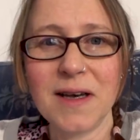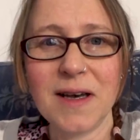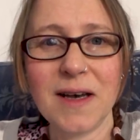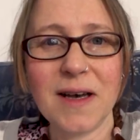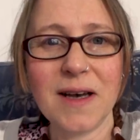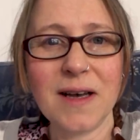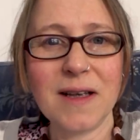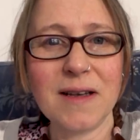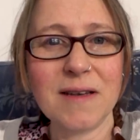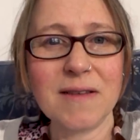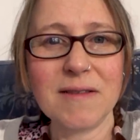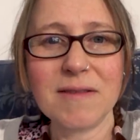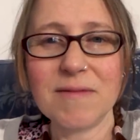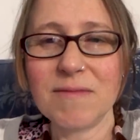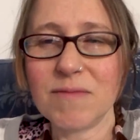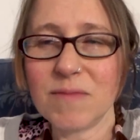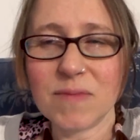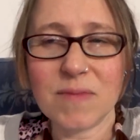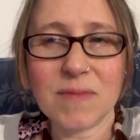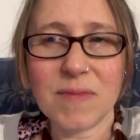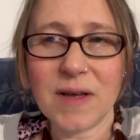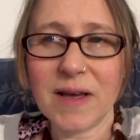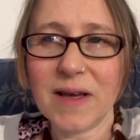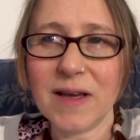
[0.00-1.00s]
And
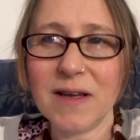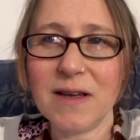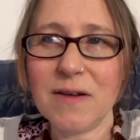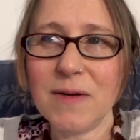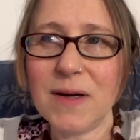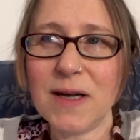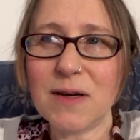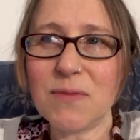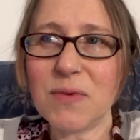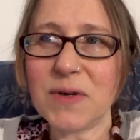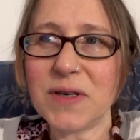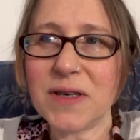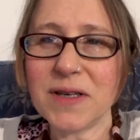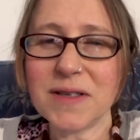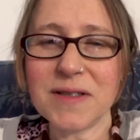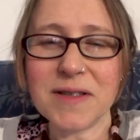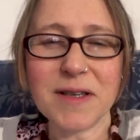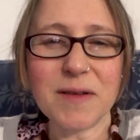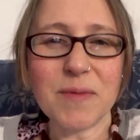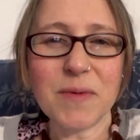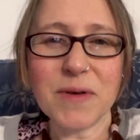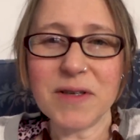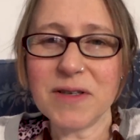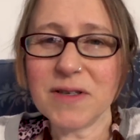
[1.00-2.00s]
I know I had one
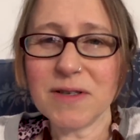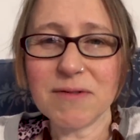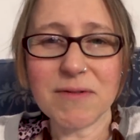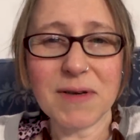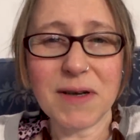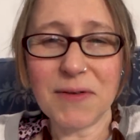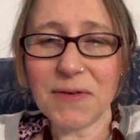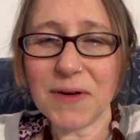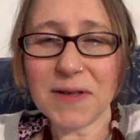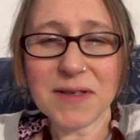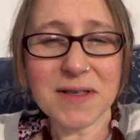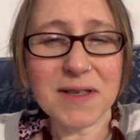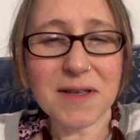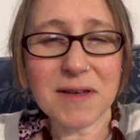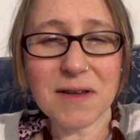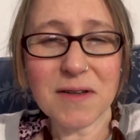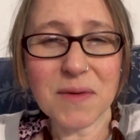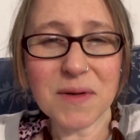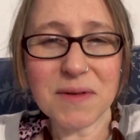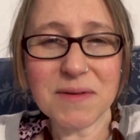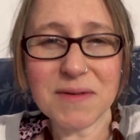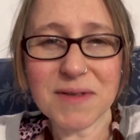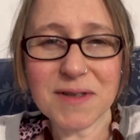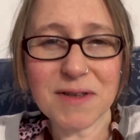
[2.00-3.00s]
yesterday, but I just really fancy
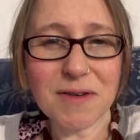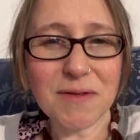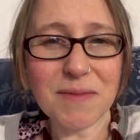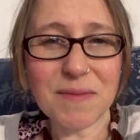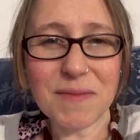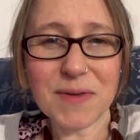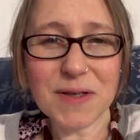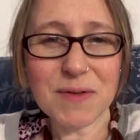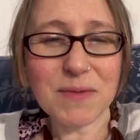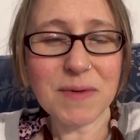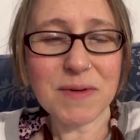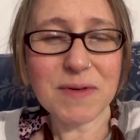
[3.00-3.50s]
another one, so that's